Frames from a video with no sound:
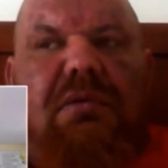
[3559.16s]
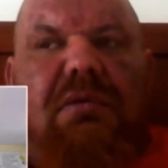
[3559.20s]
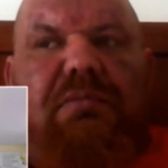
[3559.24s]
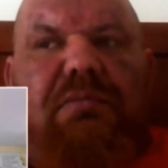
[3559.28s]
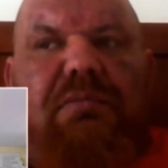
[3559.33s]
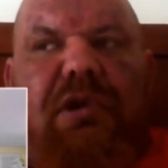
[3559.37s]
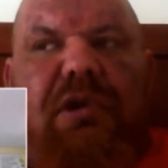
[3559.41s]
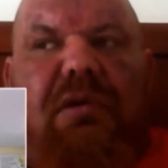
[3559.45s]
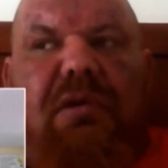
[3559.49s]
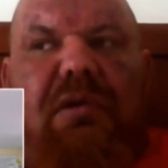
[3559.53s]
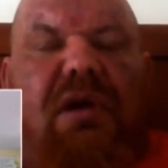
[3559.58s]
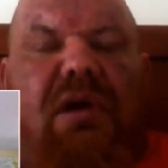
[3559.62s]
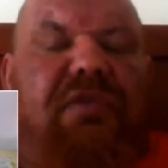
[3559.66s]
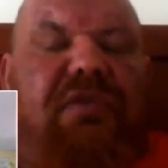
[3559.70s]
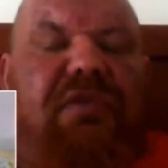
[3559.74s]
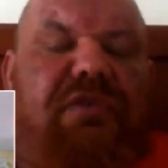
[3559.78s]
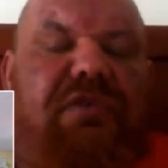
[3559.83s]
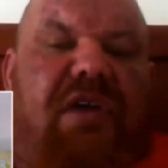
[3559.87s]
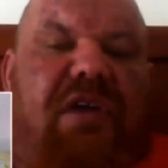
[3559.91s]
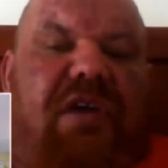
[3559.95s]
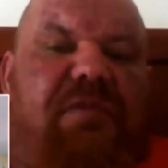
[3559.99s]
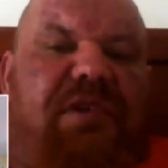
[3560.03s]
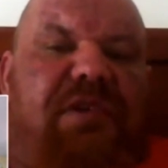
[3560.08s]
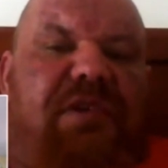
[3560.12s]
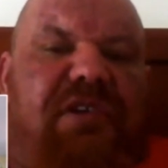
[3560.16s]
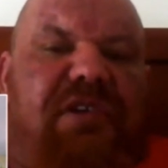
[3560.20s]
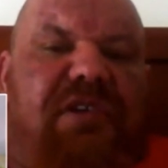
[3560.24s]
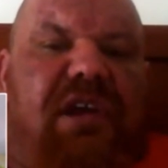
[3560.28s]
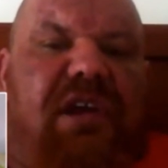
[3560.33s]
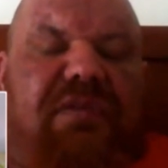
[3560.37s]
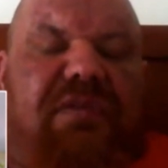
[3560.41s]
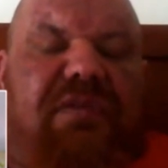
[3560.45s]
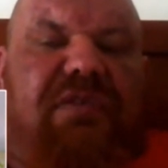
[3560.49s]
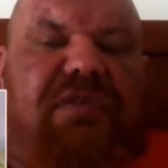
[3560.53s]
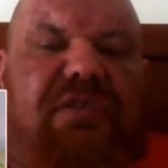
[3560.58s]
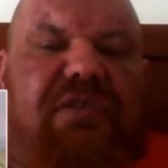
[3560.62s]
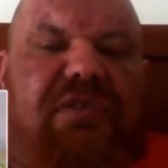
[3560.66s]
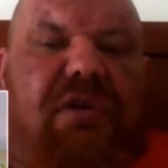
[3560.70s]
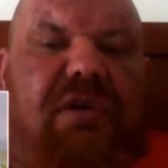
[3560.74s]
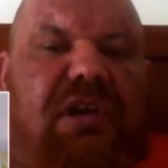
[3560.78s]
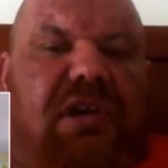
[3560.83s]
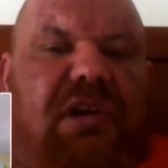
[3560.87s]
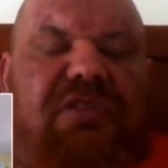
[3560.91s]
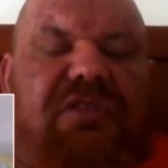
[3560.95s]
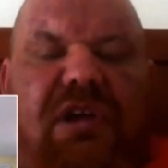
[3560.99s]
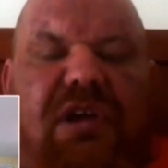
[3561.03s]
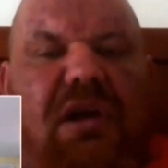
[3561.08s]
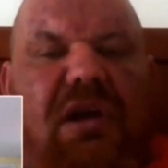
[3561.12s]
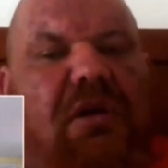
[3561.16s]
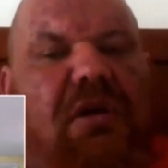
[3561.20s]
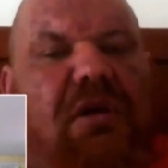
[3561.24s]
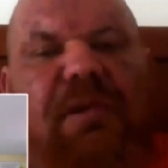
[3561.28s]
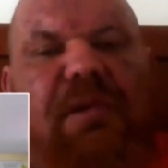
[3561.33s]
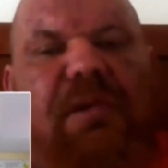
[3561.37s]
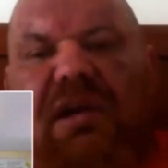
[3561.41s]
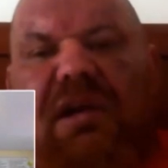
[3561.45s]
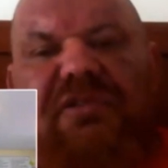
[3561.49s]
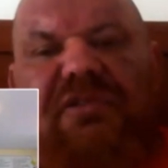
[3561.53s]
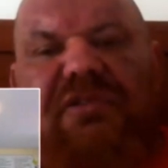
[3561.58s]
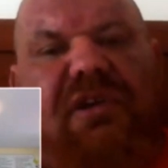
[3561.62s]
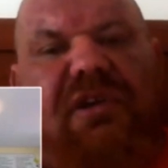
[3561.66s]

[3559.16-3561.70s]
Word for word: But I'd always rather be safe than sorry, because you can't go back and